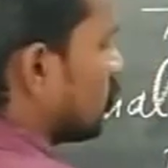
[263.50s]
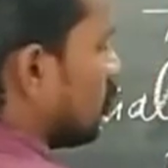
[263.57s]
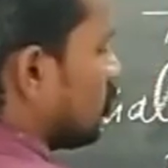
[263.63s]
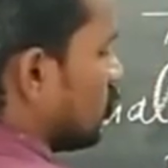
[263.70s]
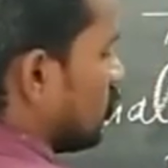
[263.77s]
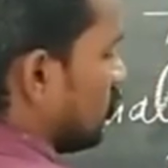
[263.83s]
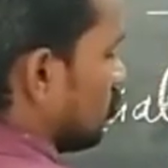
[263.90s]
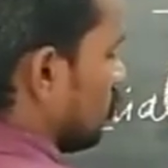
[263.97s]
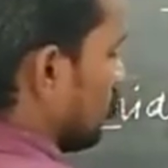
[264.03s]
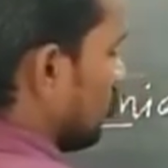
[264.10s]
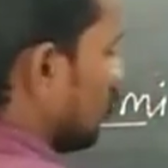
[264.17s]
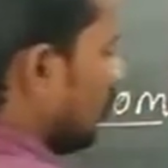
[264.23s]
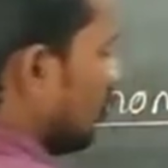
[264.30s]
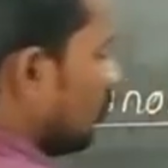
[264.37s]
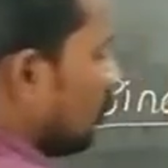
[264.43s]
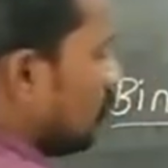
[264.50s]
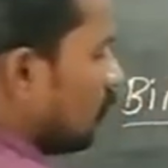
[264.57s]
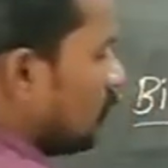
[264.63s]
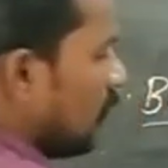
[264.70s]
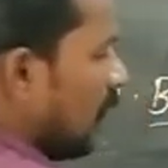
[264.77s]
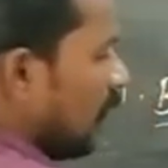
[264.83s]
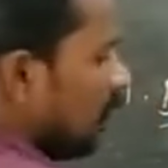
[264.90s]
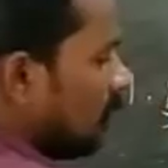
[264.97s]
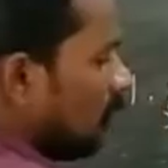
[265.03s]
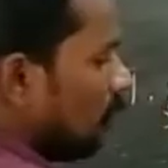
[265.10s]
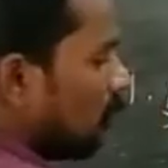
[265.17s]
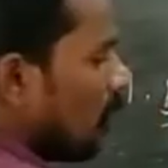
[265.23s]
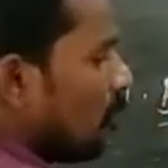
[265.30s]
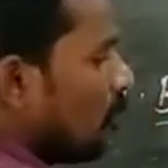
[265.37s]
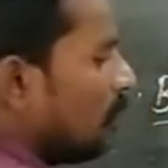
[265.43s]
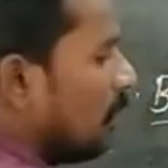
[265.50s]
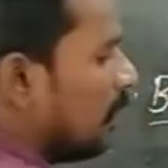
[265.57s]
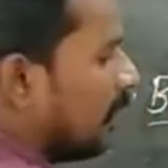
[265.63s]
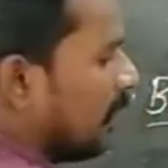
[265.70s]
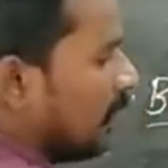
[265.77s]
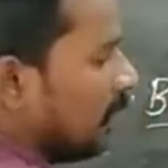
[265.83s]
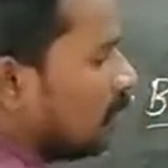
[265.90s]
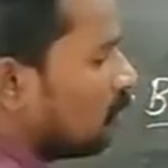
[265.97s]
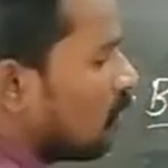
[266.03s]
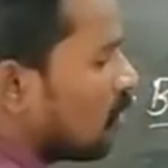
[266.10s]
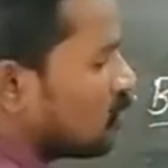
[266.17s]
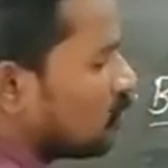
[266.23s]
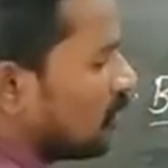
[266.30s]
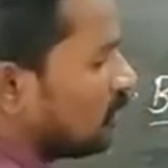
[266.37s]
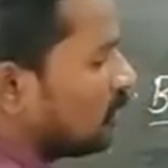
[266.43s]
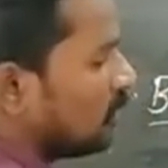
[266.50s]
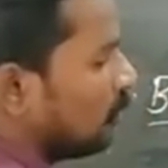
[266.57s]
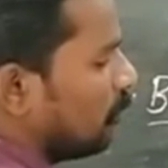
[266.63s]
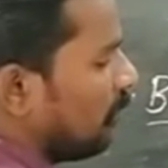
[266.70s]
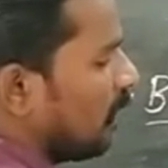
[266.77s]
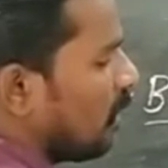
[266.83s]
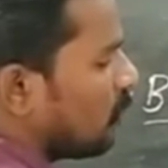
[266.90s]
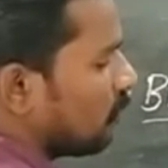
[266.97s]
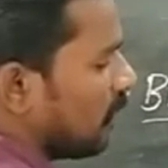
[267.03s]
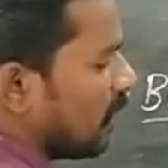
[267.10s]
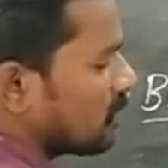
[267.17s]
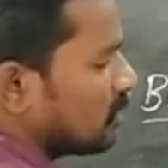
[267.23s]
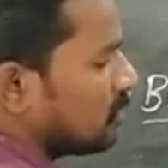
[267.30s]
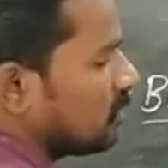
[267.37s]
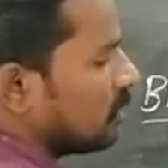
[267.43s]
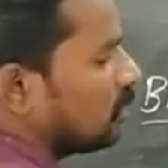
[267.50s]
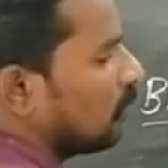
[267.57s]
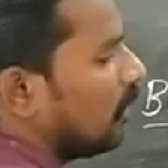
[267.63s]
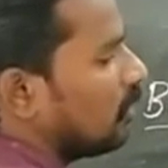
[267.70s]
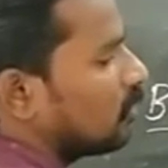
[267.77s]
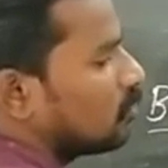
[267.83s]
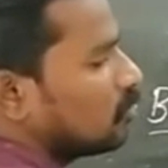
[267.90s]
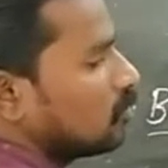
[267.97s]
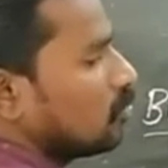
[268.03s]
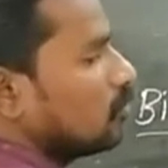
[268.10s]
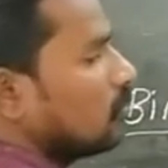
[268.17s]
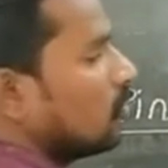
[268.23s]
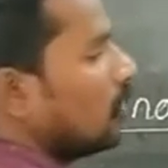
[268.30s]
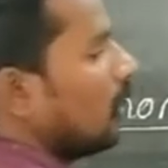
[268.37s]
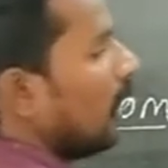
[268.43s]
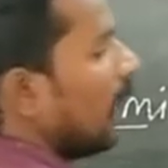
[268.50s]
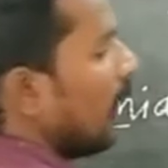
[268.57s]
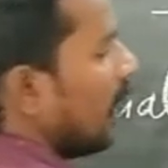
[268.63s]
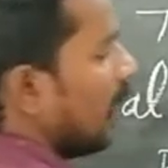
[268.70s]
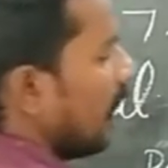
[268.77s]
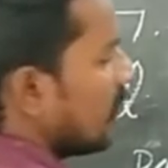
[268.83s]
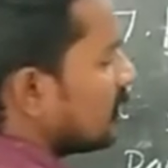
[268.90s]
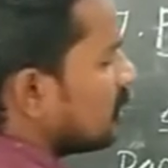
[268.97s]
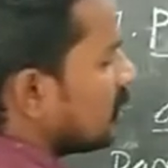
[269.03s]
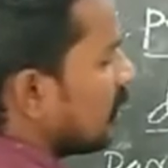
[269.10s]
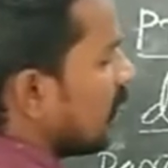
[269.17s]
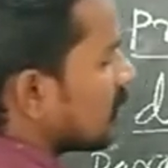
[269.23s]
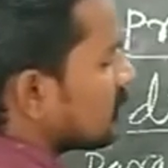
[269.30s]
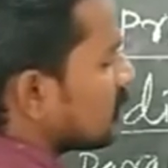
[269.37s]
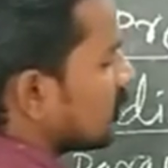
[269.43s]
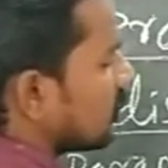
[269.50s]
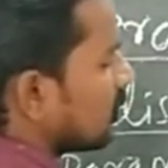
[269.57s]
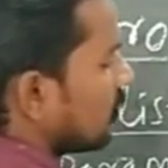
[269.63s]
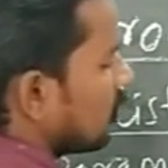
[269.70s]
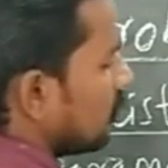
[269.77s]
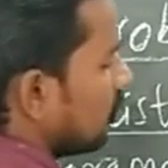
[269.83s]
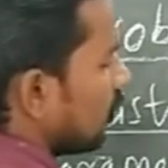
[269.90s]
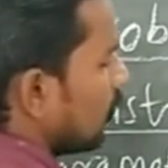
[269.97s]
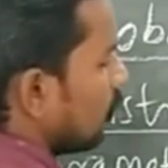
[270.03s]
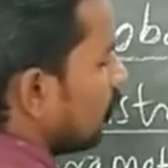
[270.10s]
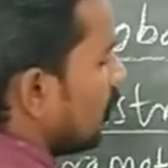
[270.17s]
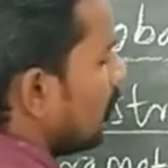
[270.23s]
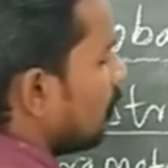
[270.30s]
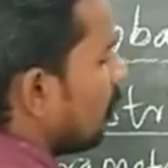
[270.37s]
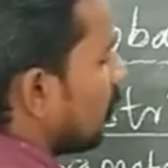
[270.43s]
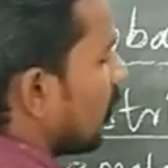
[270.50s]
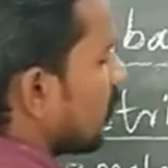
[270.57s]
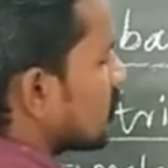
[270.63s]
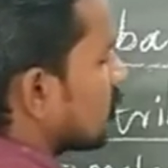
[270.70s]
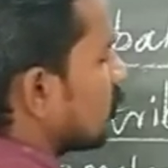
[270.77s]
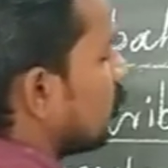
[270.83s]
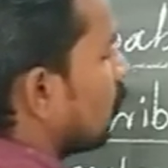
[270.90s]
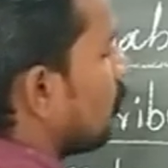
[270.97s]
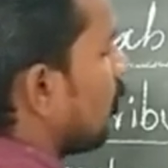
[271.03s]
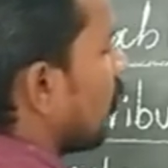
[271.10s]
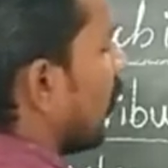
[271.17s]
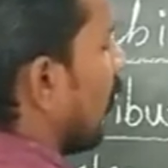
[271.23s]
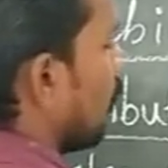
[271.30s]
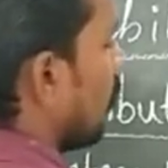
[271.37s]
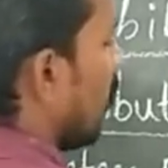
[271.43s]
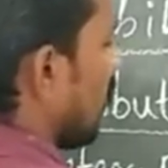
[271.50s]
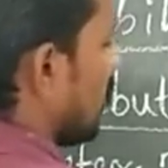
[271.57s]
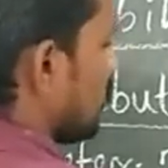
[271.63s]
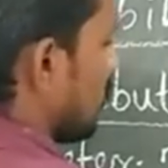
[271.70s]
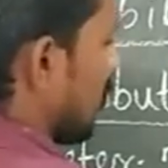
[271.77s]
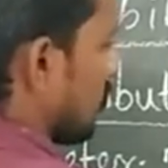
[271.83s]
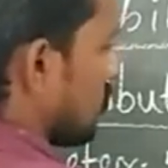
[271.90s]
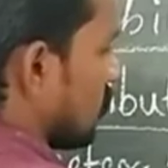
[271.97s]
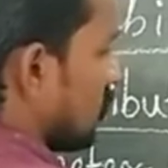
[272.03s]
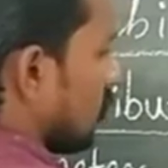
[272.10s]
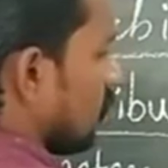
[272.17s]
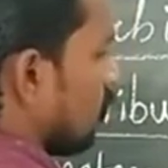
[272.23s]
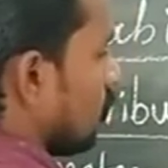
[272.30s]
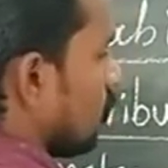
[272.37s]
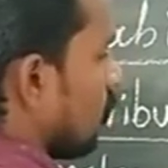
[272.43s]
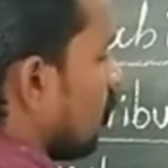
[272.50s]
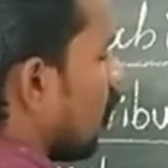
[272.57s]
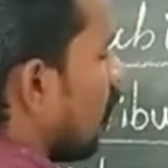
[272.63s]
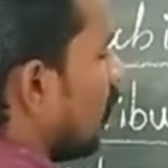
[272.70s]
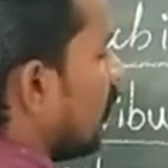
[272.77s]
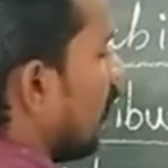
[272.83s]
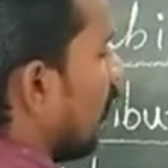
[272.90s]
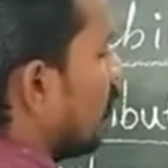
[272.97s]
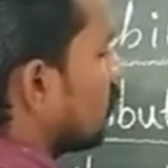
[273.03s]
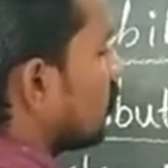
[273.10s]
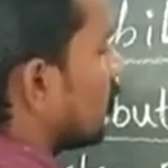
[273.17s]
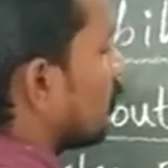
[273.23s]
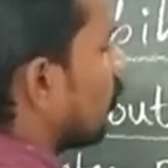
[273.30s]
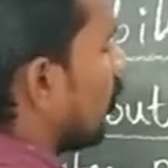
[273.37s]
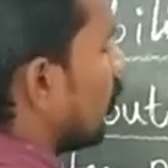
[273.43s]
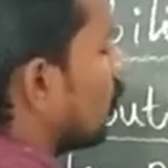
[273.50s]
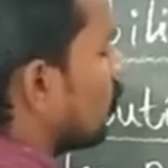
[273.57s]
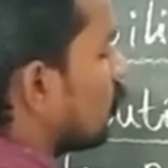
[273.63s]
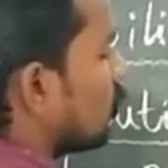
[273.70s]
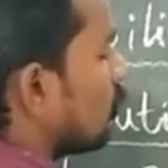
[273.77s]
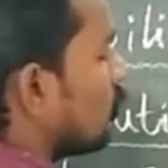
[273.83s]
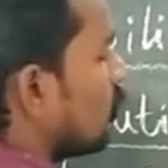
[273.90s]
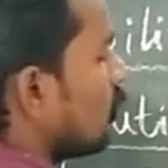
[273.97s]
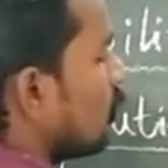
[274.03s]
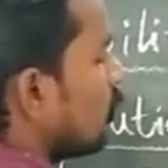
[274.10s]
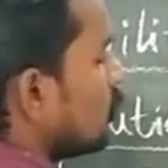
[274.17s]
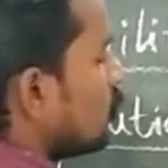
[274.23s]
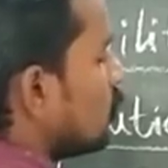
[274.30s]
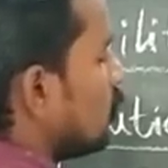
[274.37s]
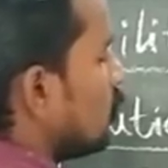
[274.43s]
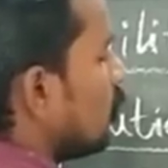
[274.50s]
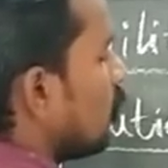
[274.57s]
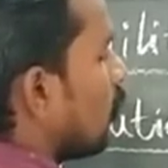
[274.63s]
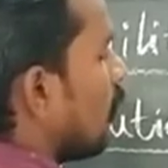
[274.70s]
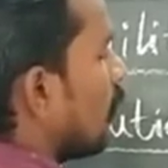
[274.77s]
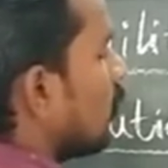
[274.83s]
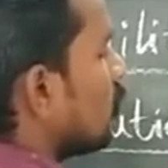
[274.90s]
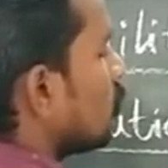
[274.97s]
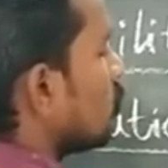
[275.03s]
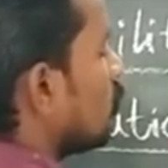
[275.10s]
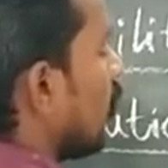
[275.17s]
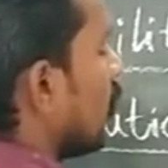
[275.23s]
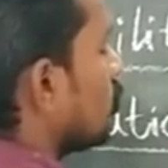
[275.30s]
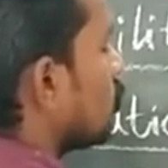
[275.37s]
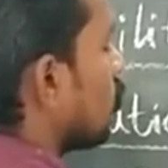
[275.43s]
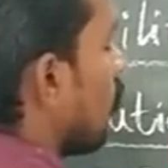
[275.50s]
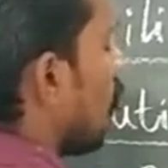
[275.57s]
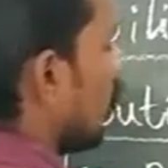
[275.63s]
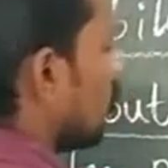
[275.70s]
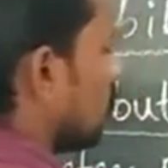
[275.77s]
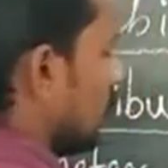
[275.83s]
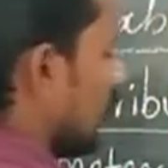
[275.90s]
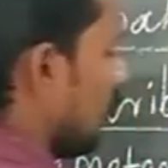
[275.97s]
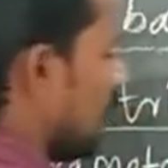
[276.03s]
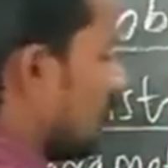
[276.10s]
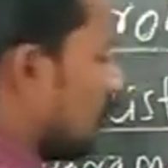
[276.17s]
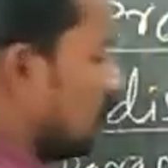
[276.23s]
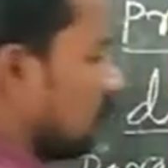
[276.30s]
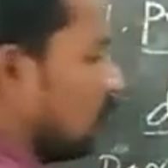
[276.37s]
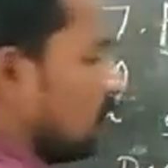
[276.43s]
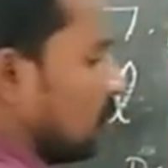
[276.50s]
assumed. Then the probability mass function p of x is equal to ncx p power x q power n minus x. For all n is equal to 0, 1, 2, 3 and so on n.